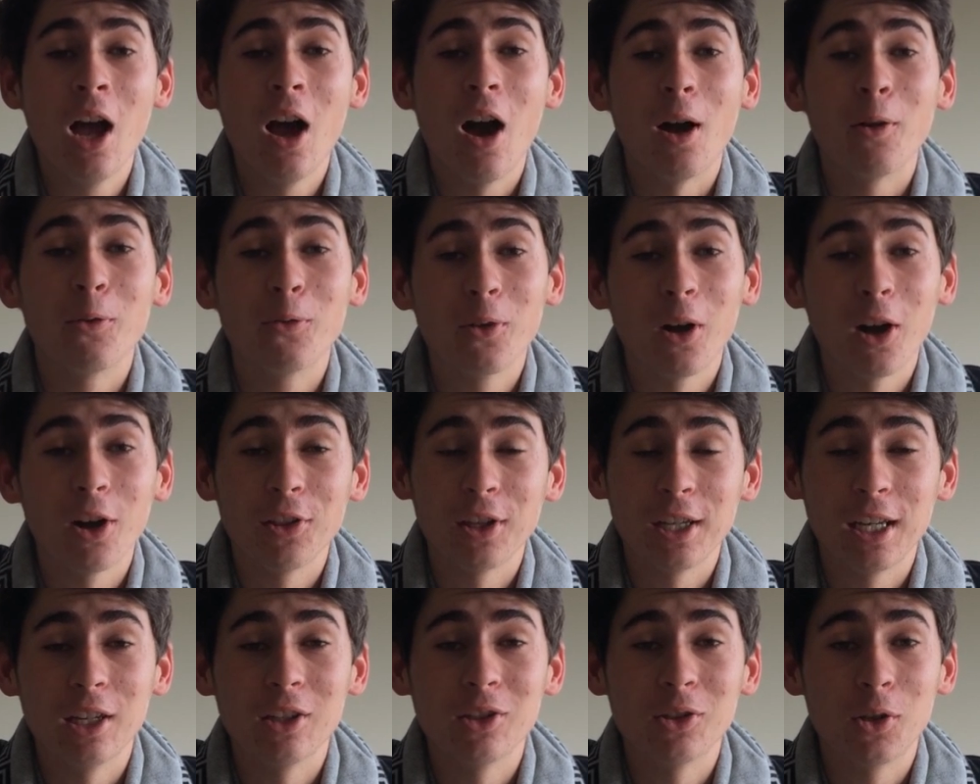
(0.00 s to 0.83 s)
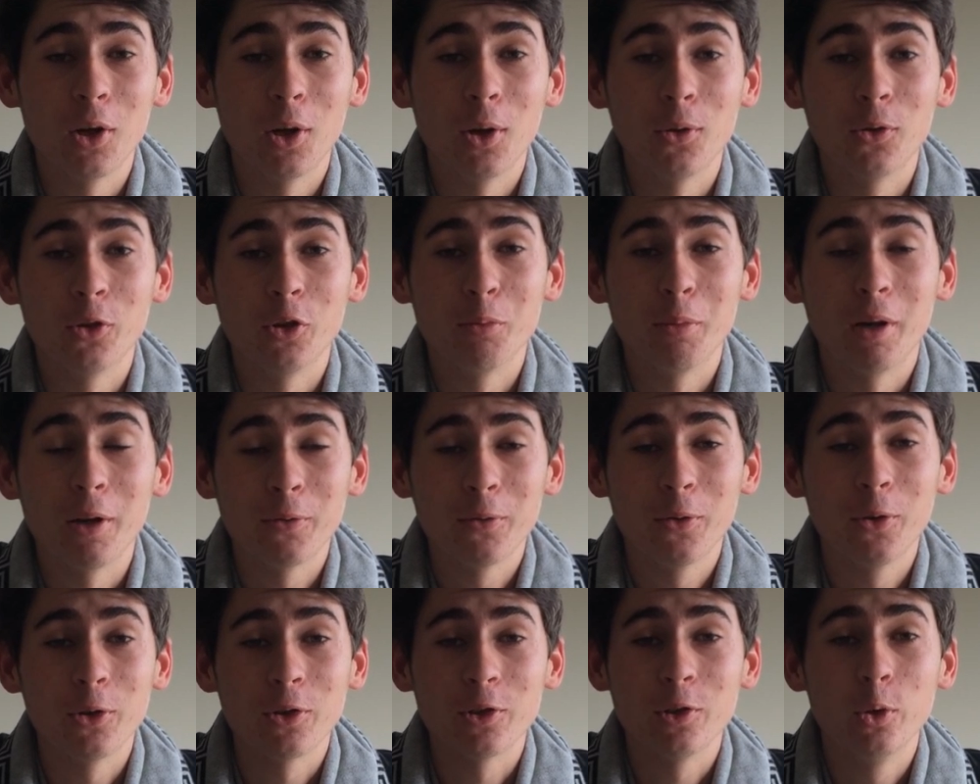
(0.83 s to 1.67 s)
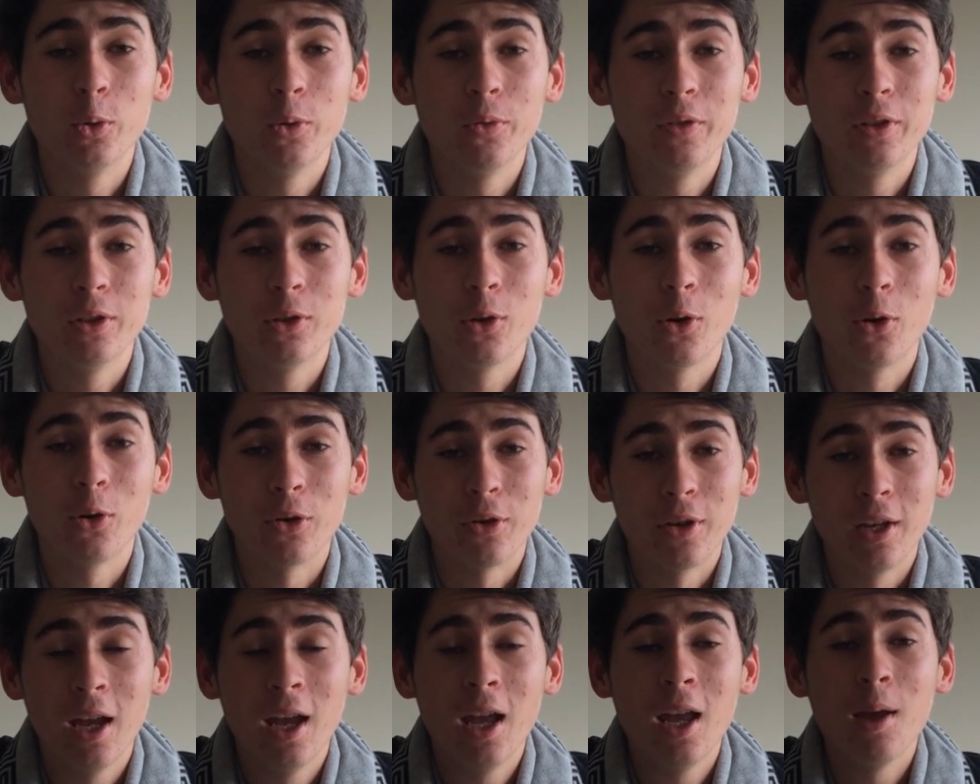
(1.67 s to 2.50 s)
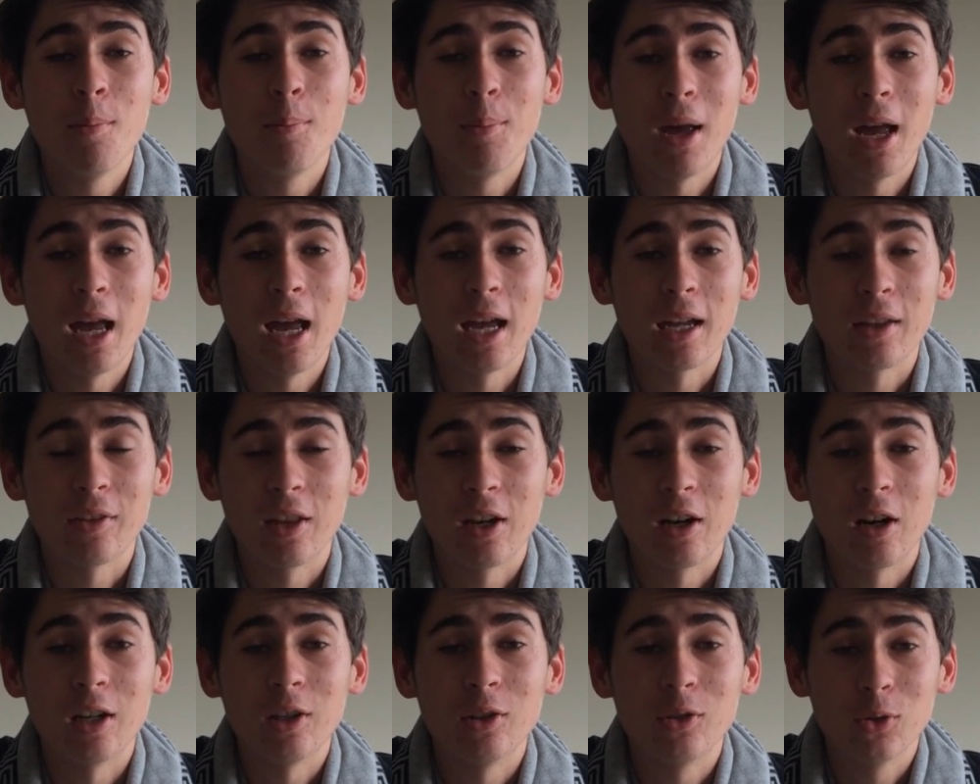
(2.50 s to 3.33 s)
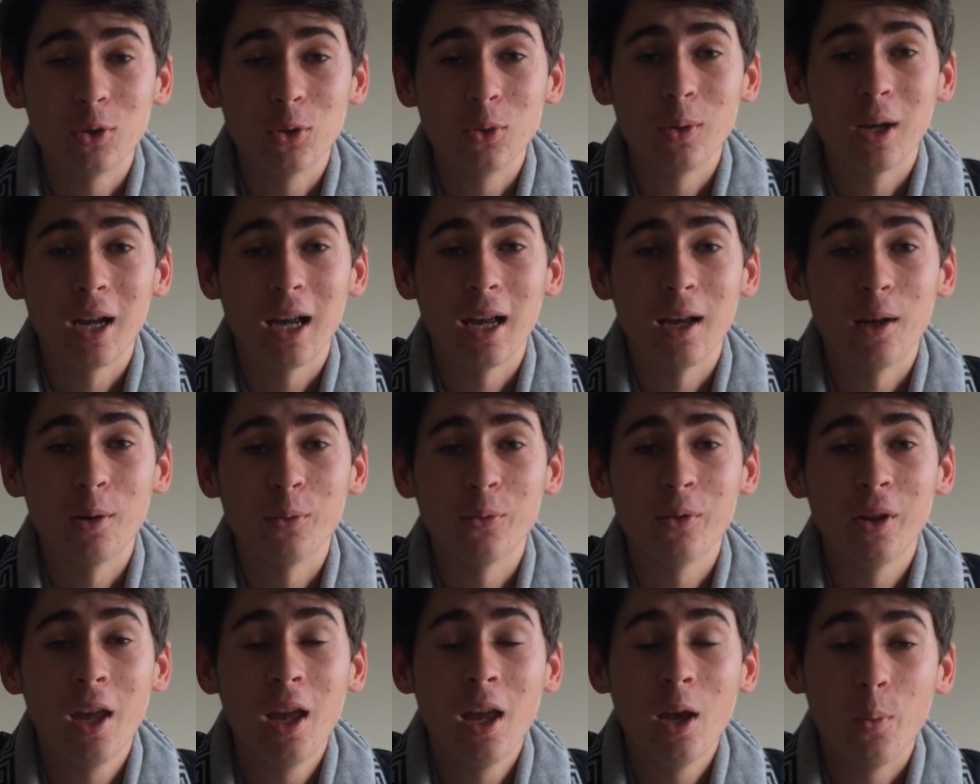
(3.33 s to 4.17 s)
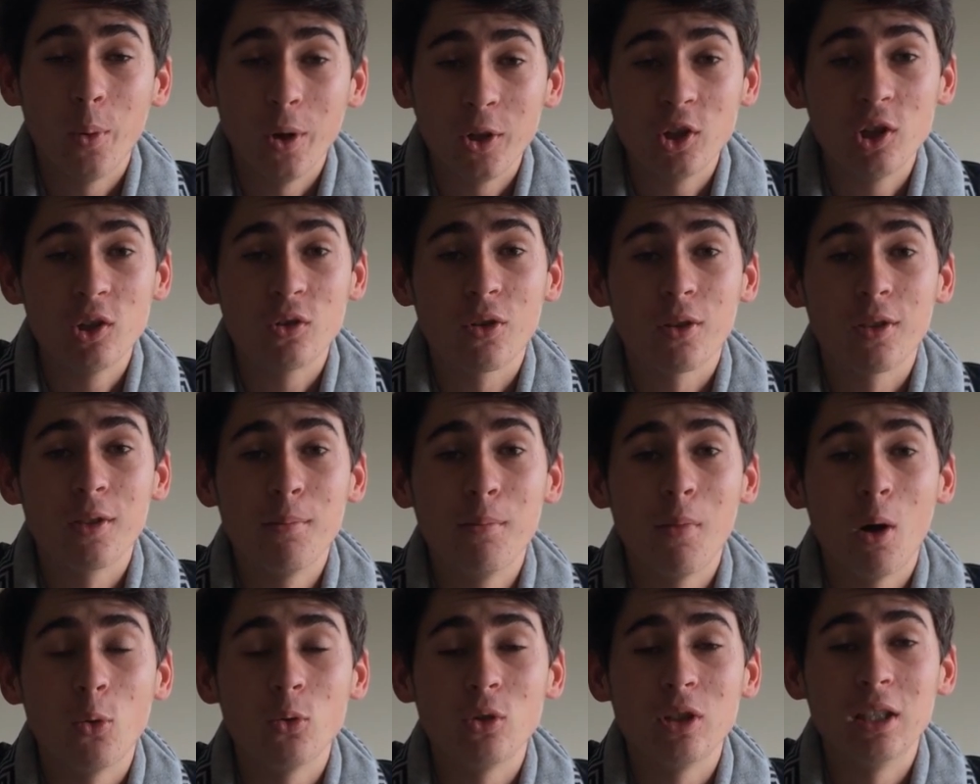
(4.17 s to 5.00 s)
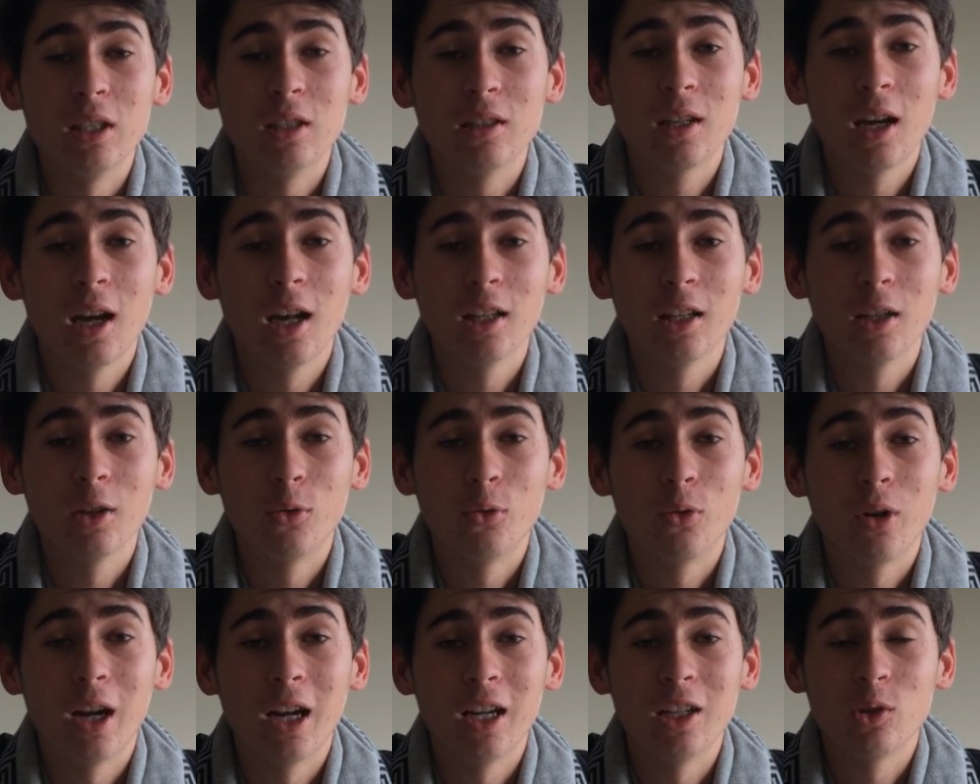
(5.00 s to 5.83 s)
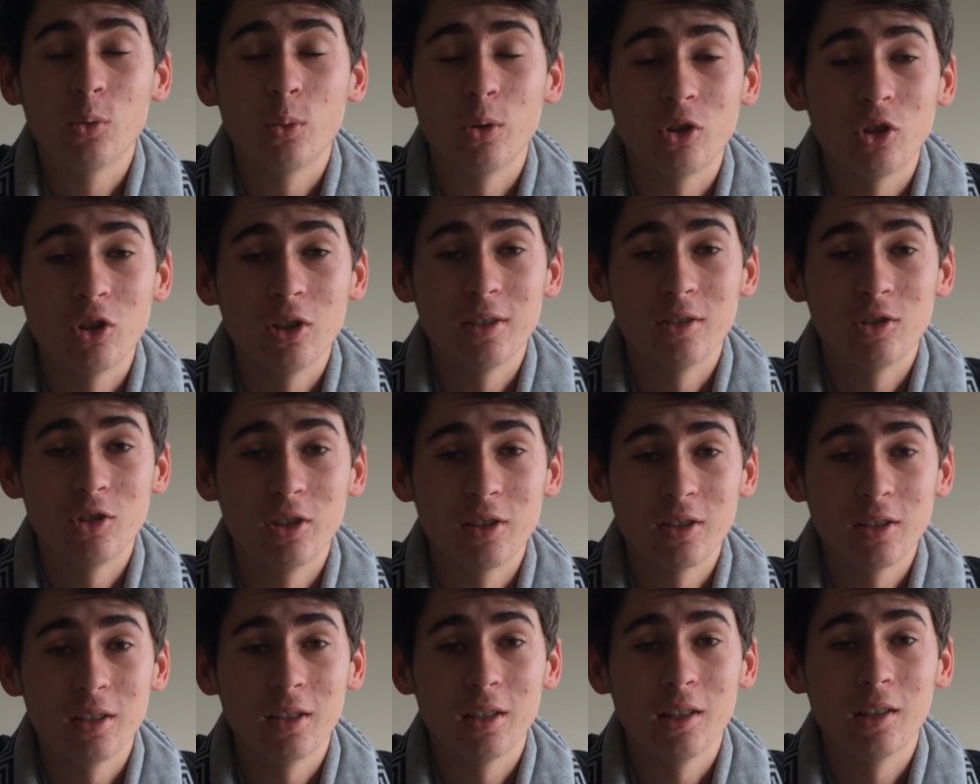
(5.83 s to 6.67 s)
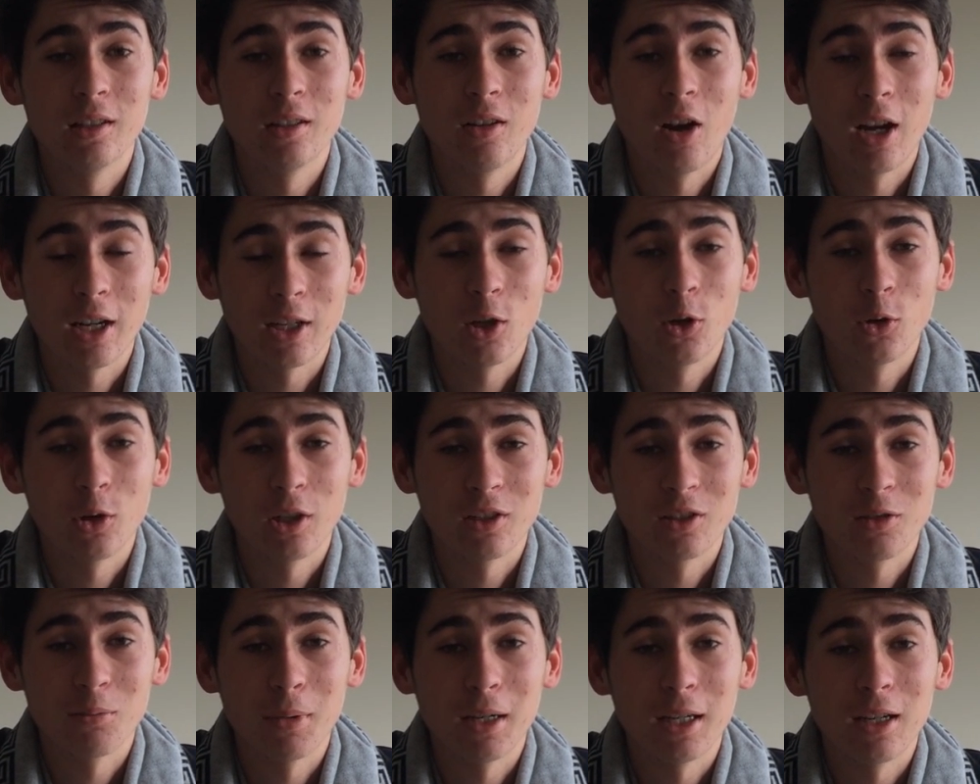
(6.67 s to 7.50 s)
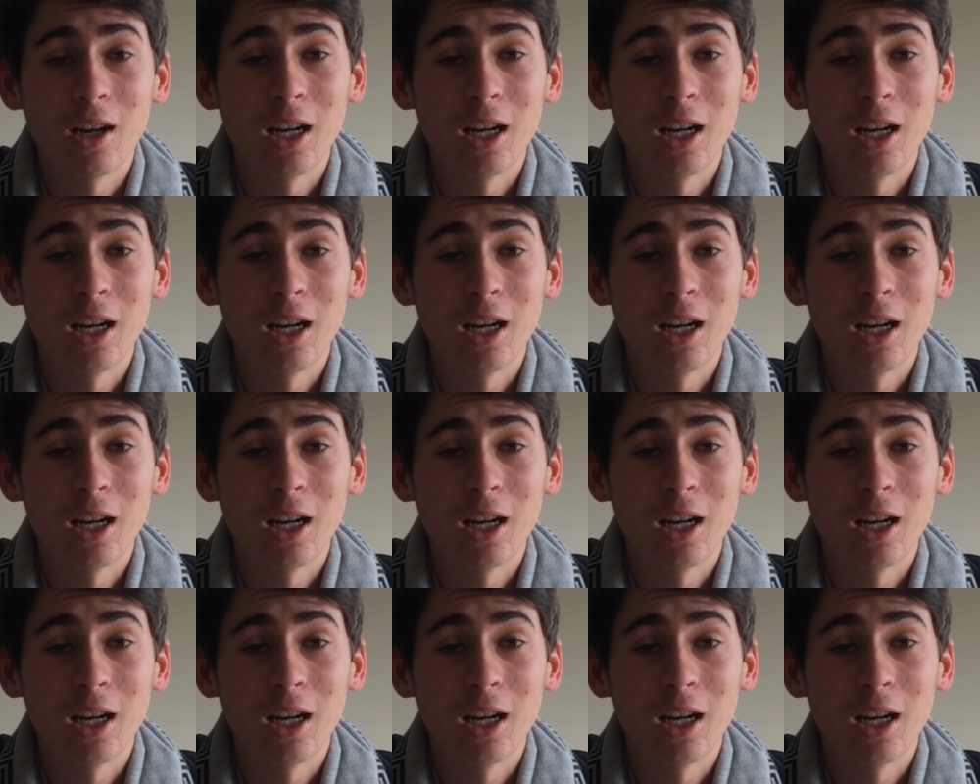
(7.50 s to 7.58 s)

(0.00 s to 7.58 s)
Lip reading: I finally get to go through my first Louis Vuitton bag that I do have, which is from the Multicolor range, which is just iconic to me.